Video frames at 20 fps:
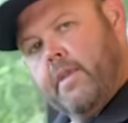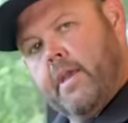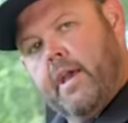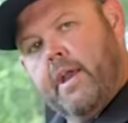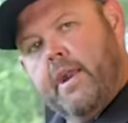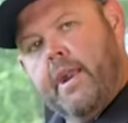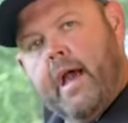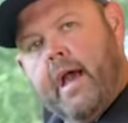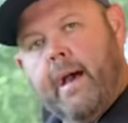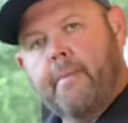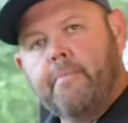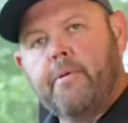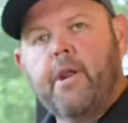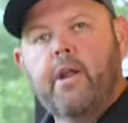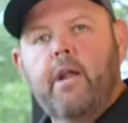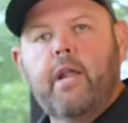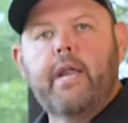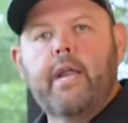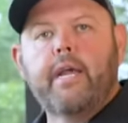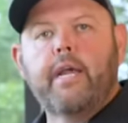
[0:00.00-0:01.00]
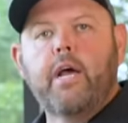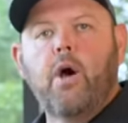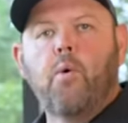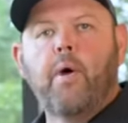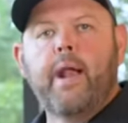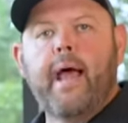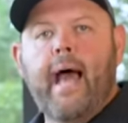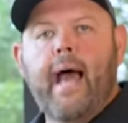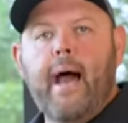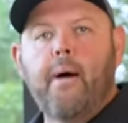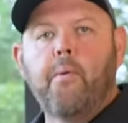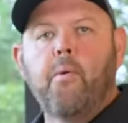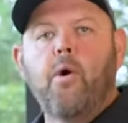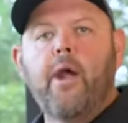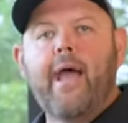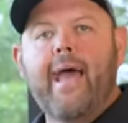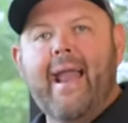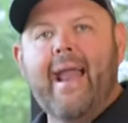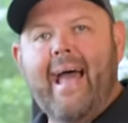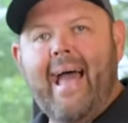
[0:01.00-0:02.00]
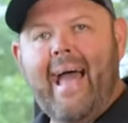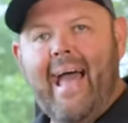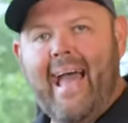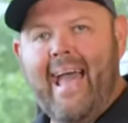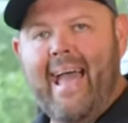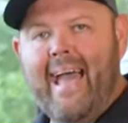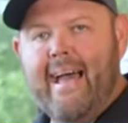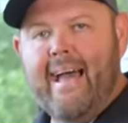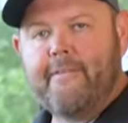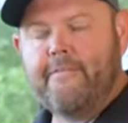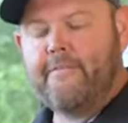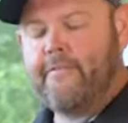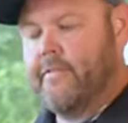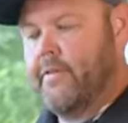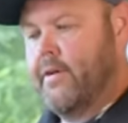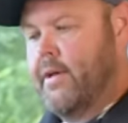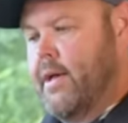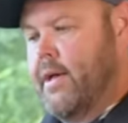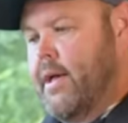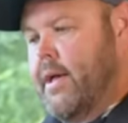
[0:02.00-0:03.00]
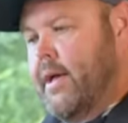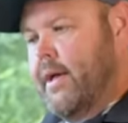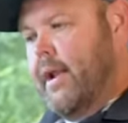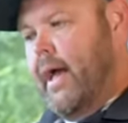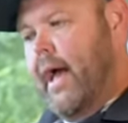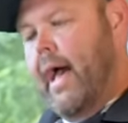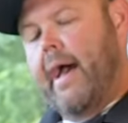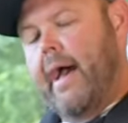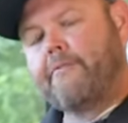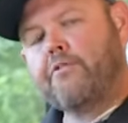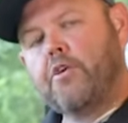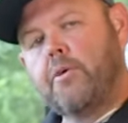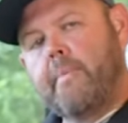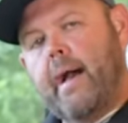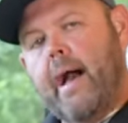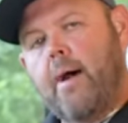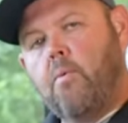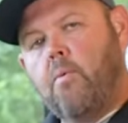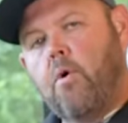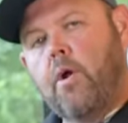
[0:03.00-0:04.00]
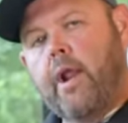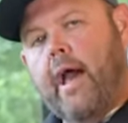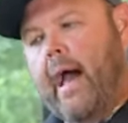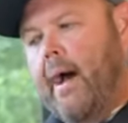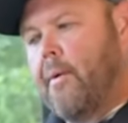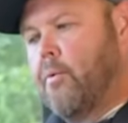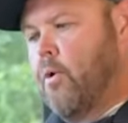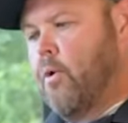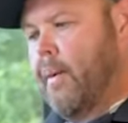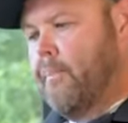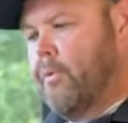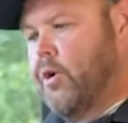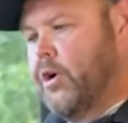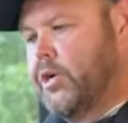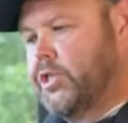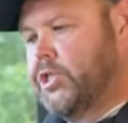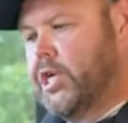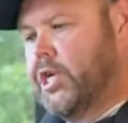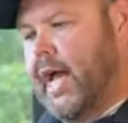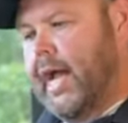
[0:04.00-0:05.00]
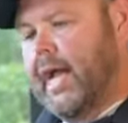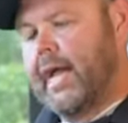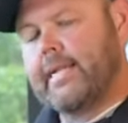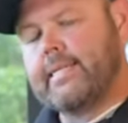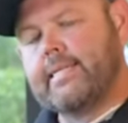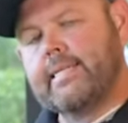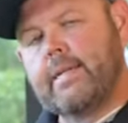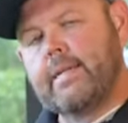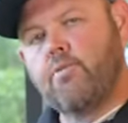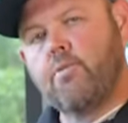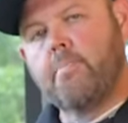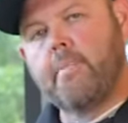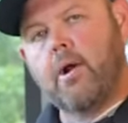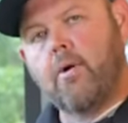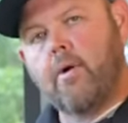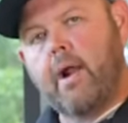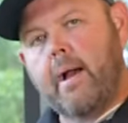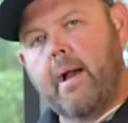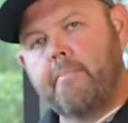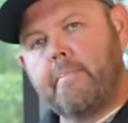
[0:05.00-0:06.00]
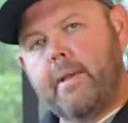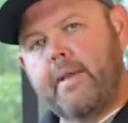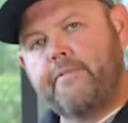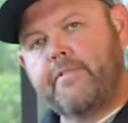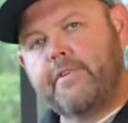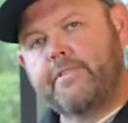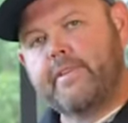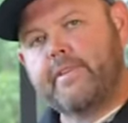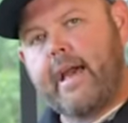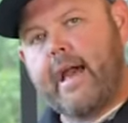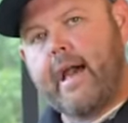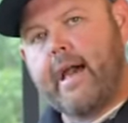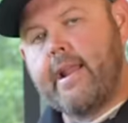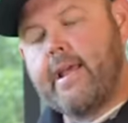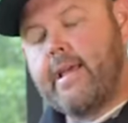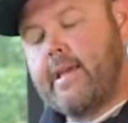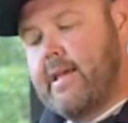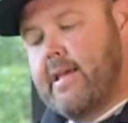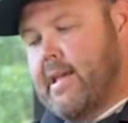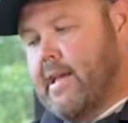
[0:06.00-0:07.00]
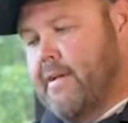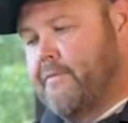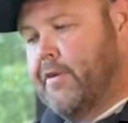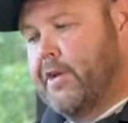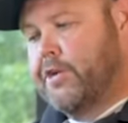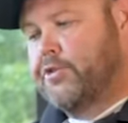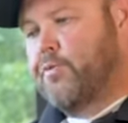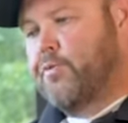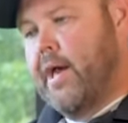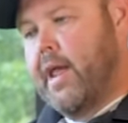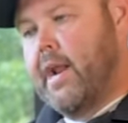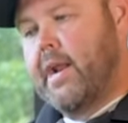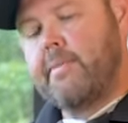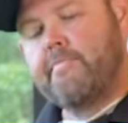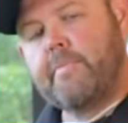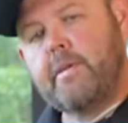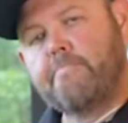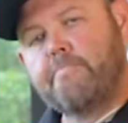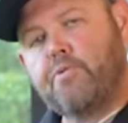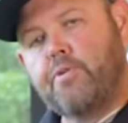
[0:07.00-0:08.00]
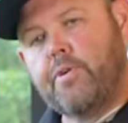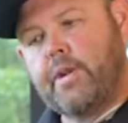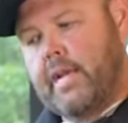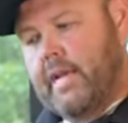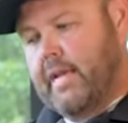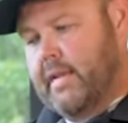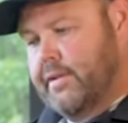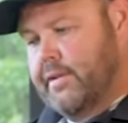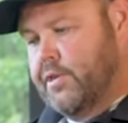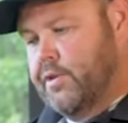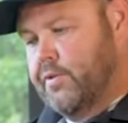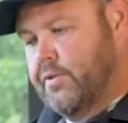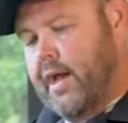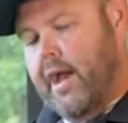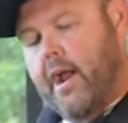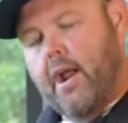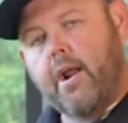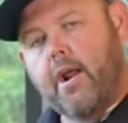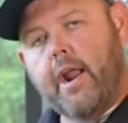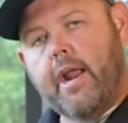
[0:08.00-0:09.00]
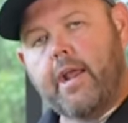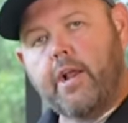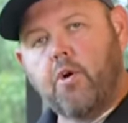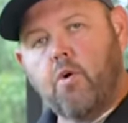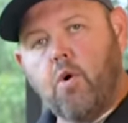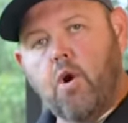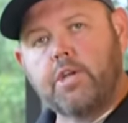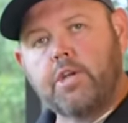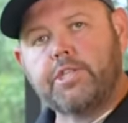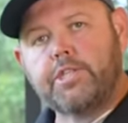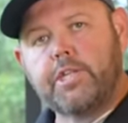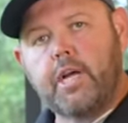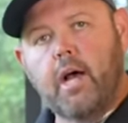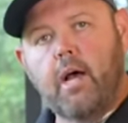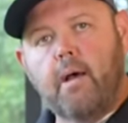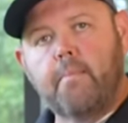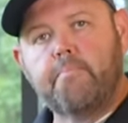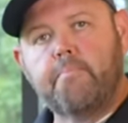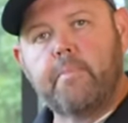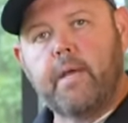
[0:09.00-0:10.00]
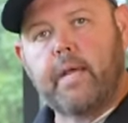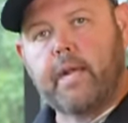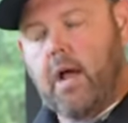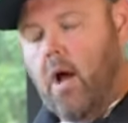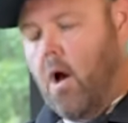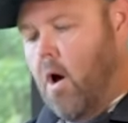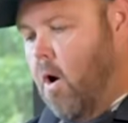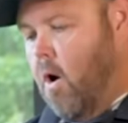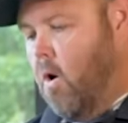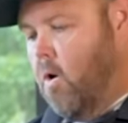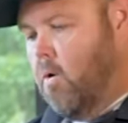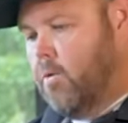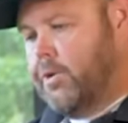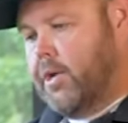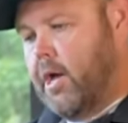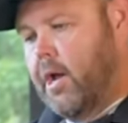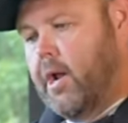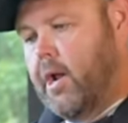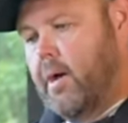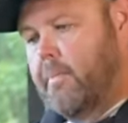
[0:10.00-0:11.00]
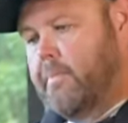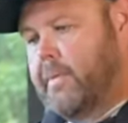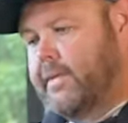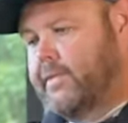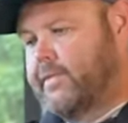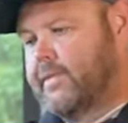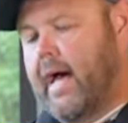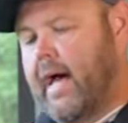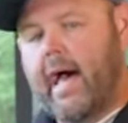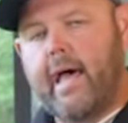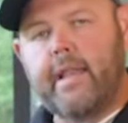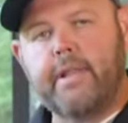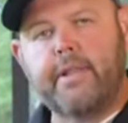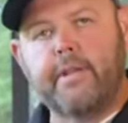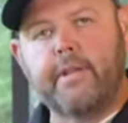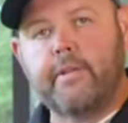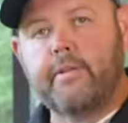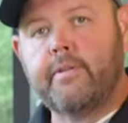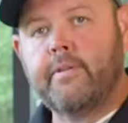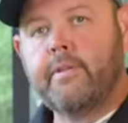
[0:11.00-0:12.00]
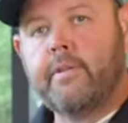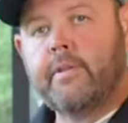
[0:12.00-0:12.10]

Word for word: And now I'm gonna let it go an hour and a half. Now, after about 1 hour, I'm gonna check it, see where my ground beef is at. If it's ready to be put into there and crushed up and all done up inside the